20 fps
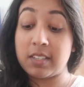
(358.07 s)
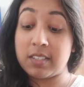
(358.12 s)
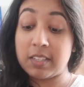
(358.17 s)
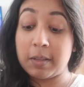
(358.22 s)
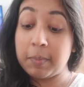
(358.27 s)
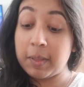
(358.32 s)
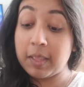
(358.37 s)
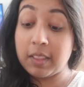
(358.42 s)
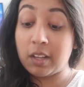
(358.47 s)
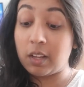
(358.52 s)
it's
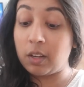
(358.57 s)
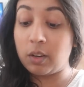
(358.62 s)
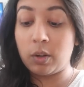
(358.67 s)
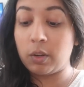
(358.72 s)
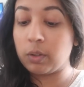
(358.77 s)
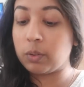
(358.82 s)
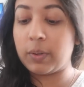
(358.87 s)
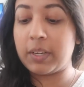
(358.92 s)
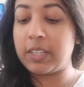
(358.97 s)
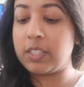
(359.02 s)
something that a
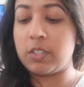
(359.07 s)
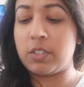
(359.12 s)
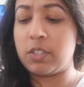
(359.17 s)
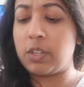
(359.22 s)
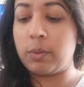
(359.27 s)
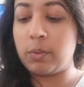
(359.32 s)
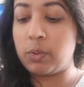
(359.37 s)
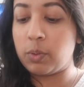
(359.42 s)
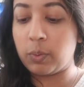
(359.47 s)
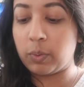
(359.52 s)
lot of creators
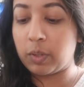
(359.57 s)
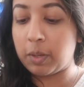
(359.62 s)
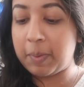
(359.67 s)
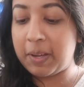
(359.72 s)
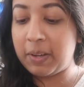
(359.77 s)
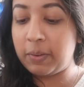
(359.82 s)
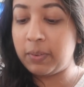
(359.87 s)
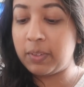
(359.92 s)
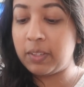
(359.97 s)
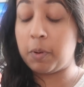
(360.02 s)
don't talk
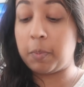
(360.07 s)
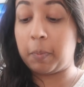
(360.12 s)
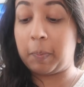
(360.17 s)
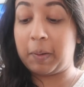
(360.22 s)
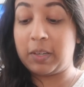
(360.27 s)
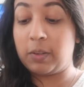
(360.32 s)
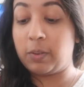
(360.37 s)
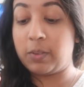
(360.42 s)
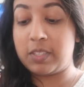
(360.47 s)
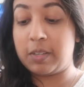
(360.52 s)
about.
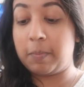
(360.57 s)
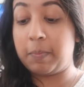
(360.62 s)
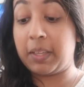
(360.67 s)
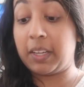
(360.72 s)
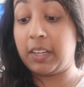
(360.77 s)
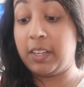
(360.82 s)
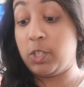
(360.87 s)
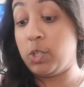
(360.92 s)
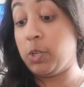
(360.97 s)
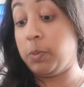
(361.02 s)
Probably not
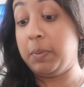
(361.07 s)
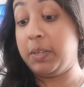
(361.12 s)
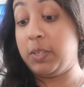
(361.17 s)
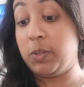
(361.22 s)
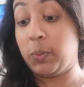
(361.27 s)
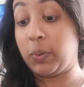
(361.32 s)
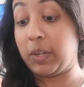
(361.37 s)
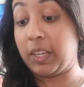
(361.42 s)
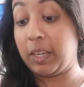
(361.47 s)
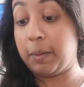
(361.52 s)
something I should be
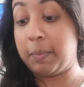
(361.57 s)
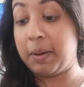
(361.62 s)
talking